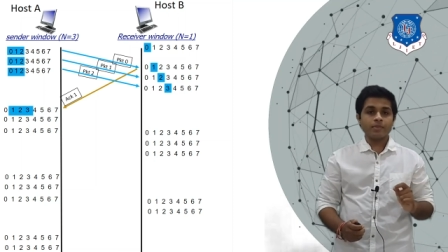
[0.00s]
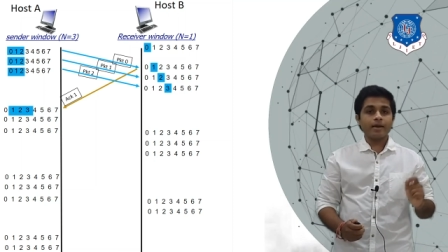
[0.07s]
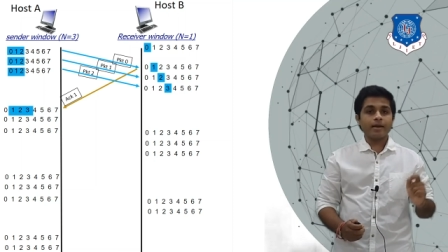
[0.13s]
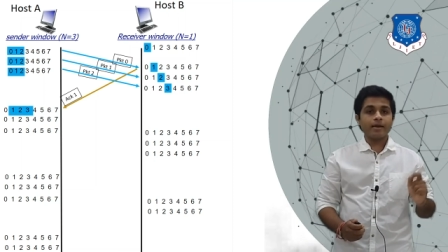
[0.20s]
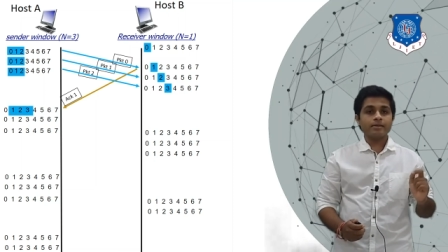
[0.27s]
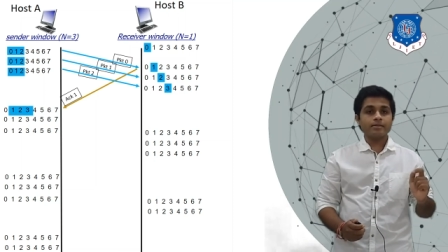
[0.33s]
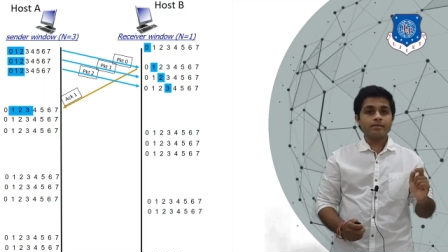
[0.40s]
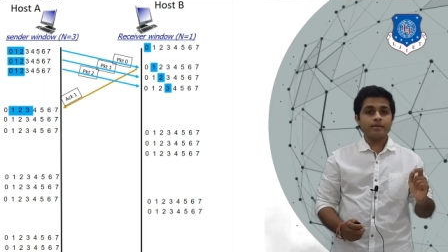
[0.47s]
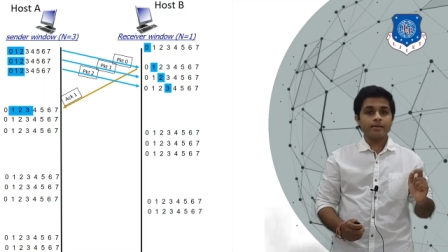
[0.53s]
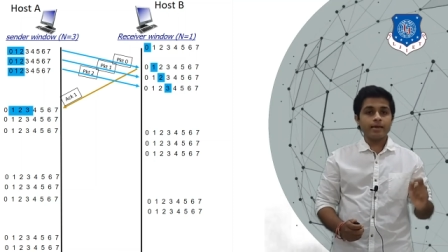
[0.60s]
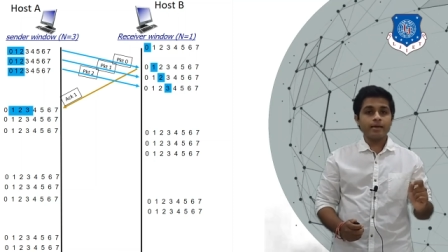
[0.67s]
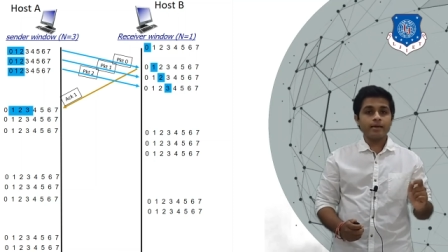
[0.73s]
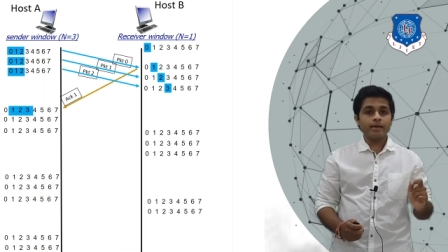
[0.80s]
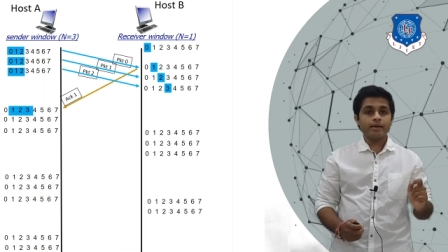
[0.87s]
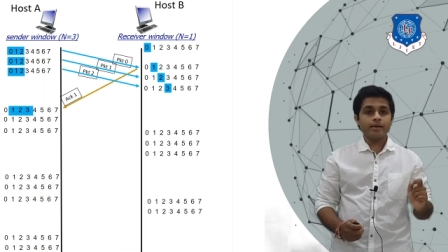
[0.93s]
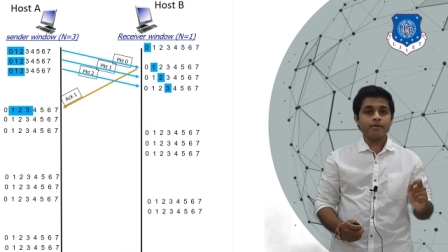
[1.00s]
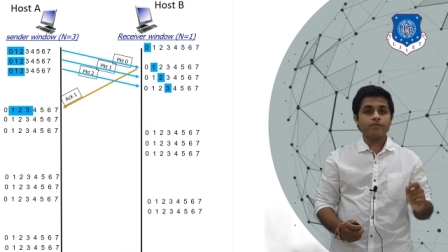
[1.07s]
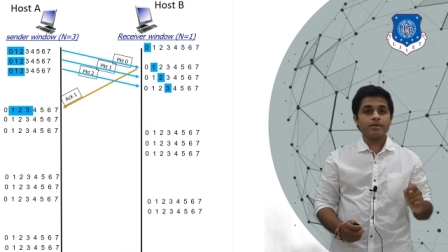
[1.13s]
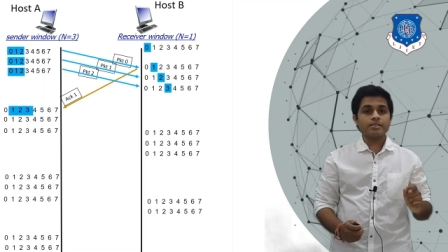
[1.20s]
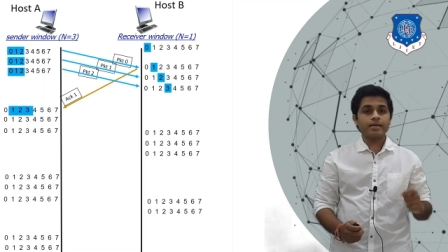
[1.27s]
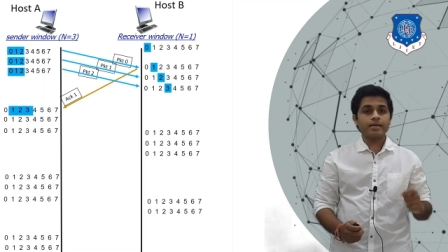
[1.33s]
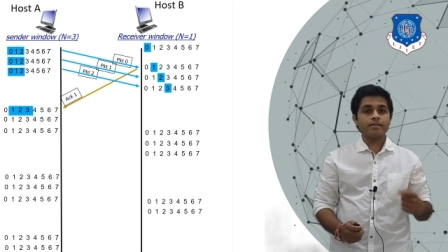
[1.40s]
and A will
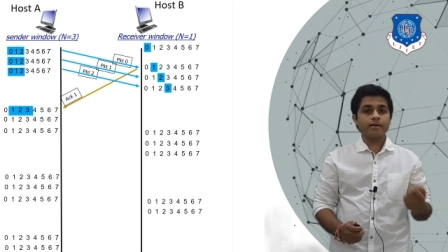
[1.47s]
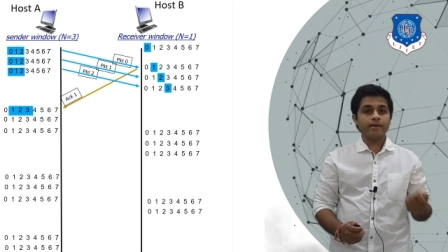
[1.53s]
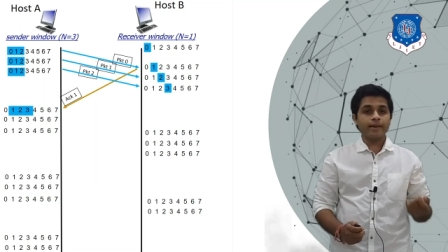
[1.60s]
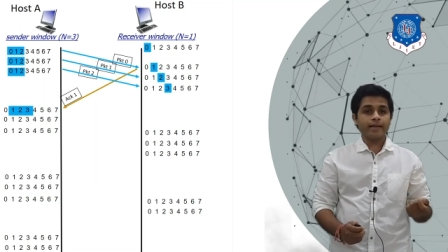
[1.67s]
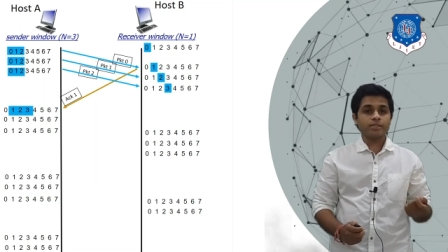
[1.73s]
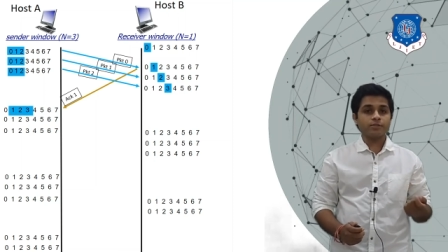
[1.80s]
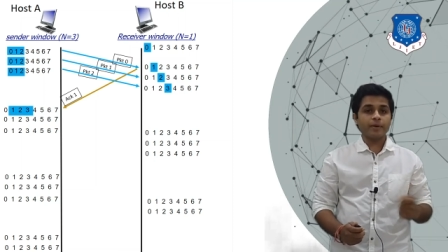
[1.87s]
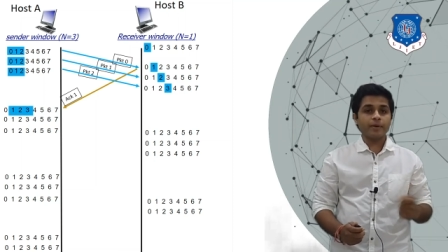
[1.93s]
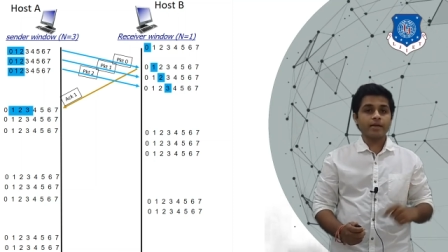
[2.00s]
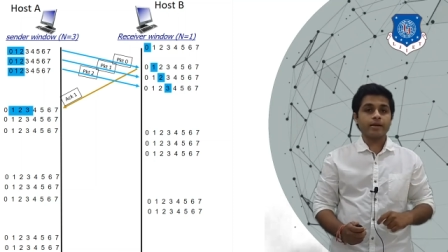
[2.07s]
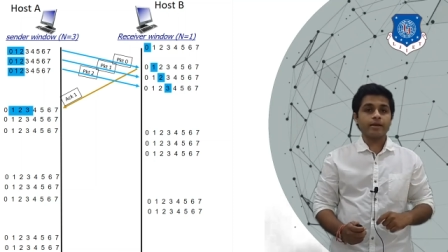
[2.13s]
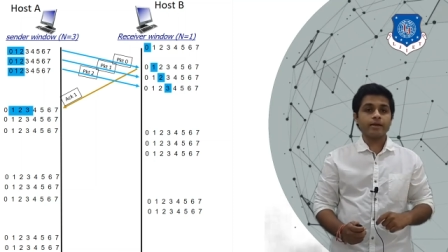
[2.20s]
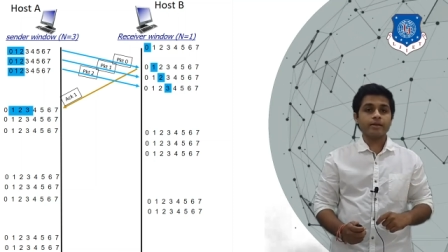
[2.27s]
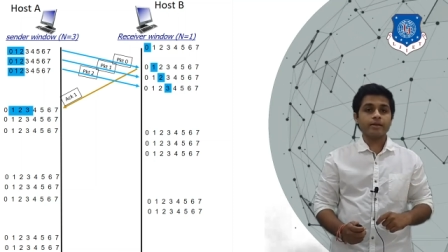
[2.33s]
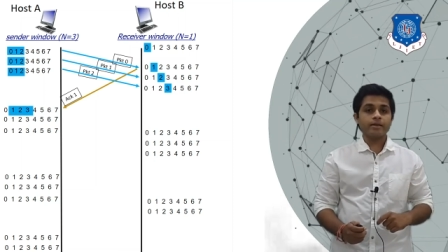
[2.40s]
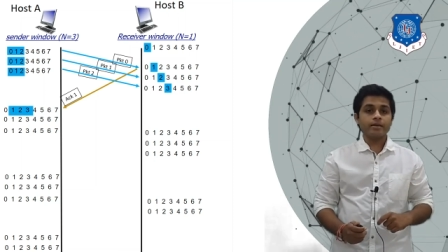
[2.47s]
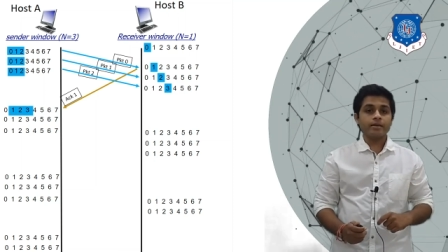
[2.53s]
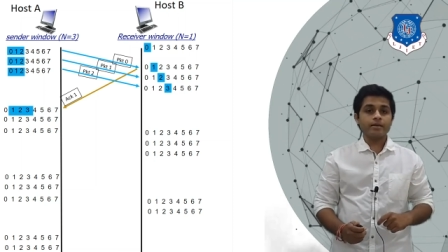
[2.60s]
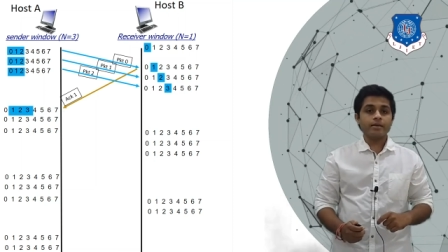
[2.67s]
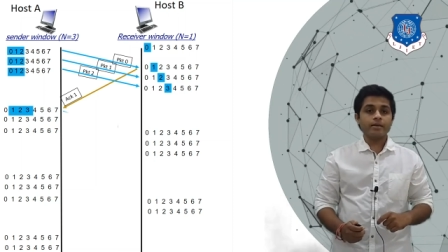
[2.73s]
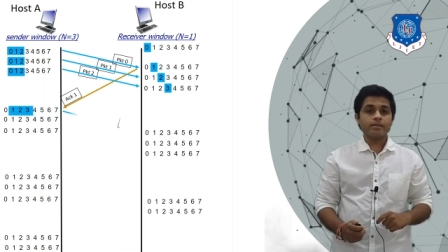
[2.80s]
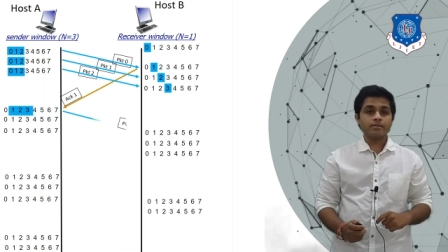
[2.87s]
send the next packet
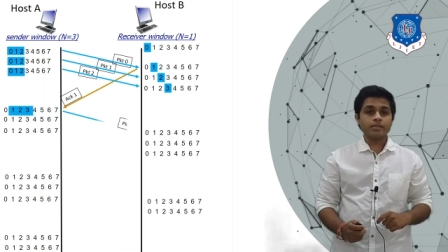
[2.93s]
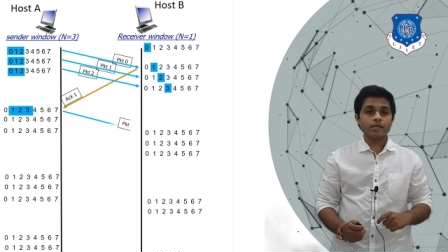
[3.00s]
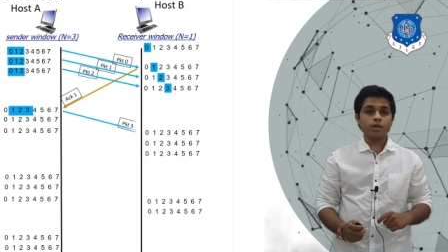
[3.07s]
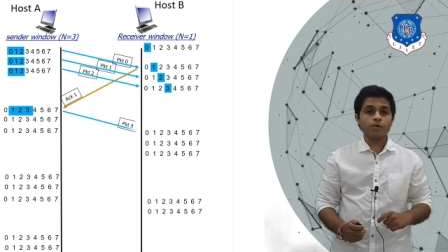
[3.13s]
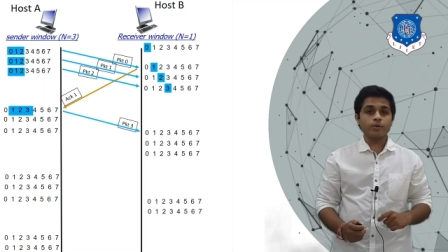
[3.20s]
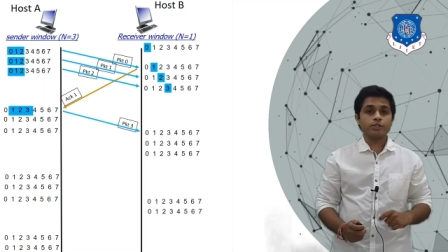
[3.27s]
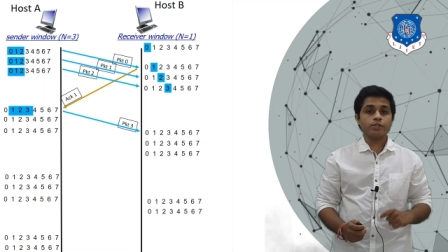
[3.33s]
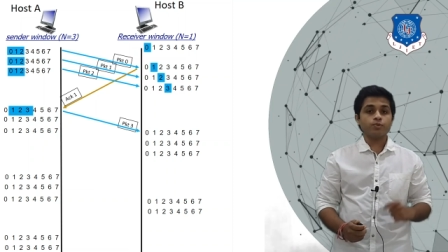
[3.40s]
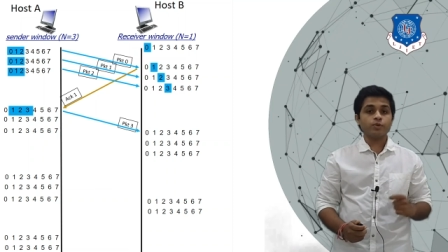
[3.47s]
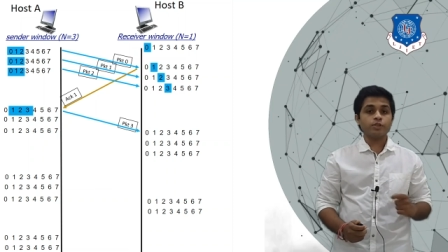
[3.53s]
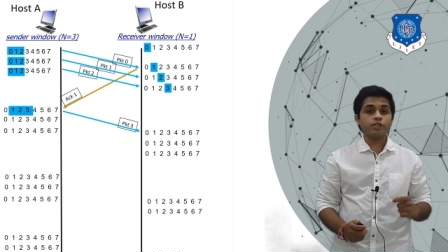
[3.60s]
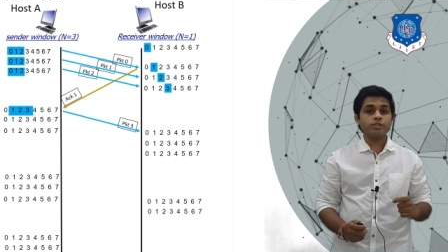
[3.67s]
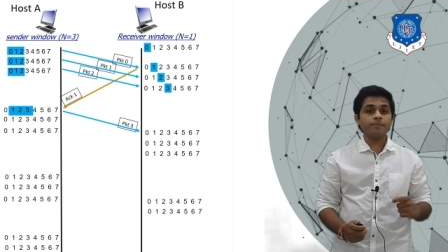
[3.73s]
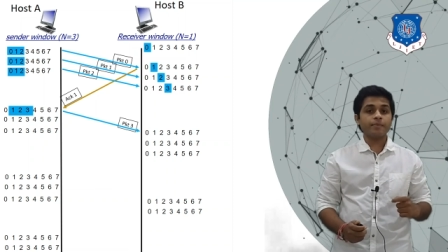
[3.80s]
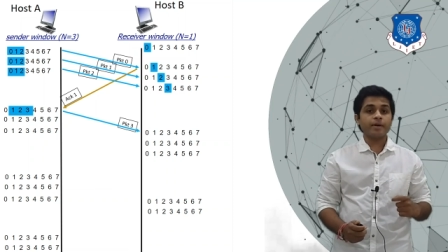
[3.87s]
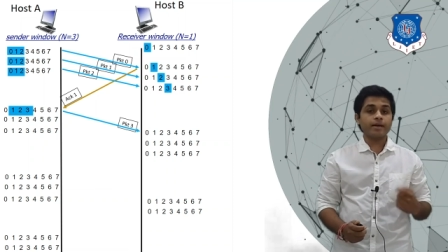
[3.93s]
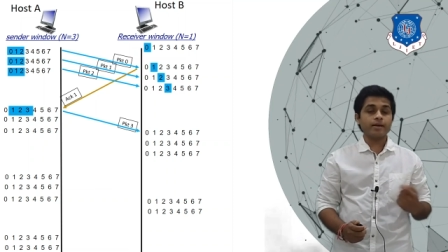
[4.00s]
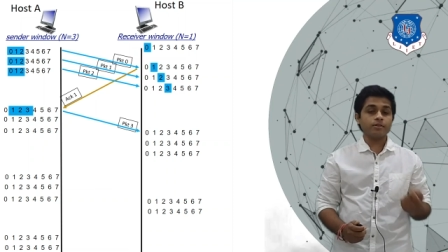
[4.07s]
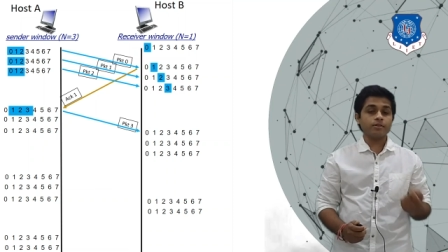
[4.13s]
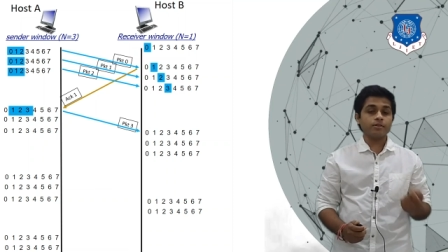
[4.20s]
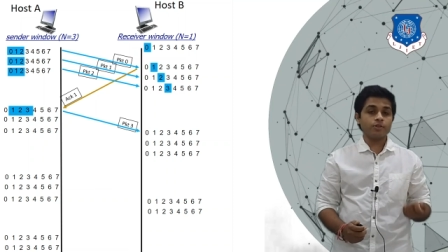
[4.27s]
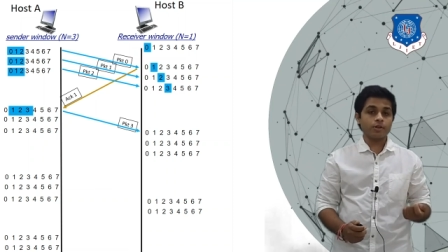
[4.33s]
in the sequence which is
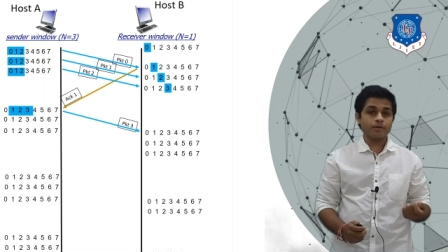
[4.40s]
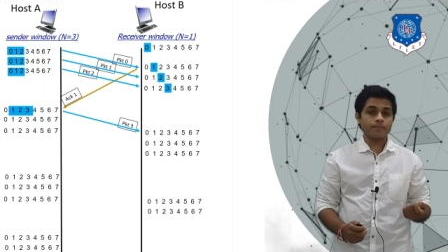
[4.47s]
packet 3.